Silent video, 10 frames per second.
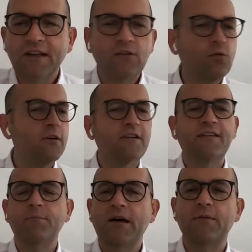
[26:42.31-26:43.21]
No one
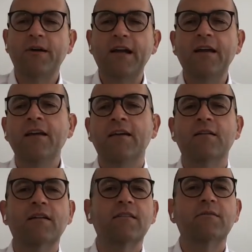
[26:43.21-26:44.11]
is in my way.
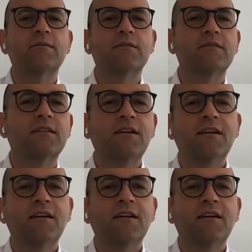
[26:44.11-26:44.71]
Uh,